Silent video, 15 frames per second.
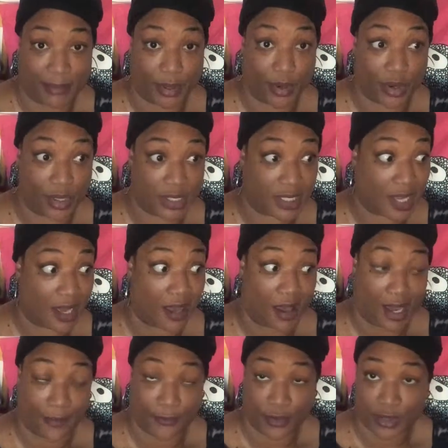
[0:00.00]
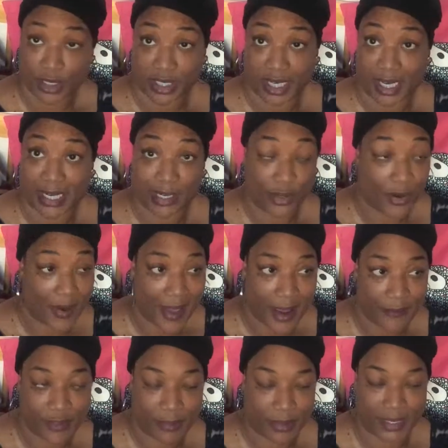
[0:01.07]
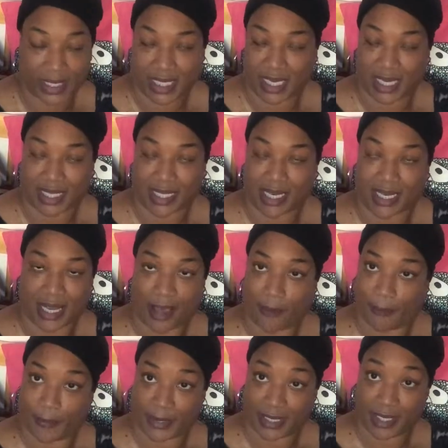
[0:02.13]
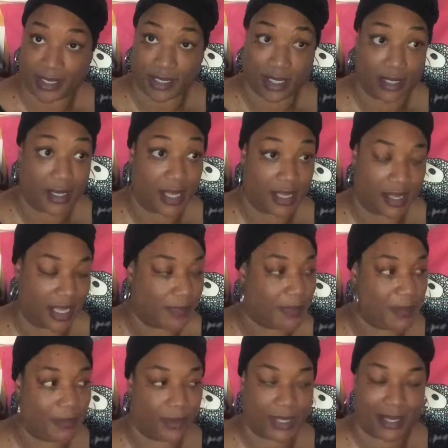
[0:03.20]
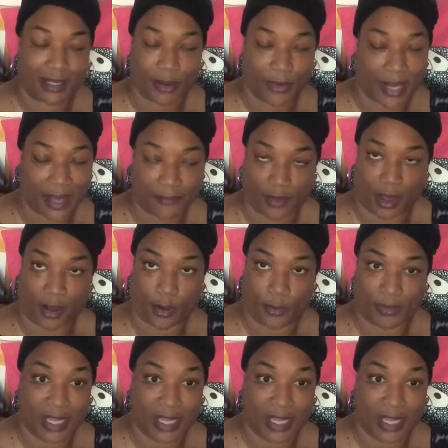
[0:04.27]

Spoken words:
because unfortunately not everybody is in that position. There's people that don't have a home.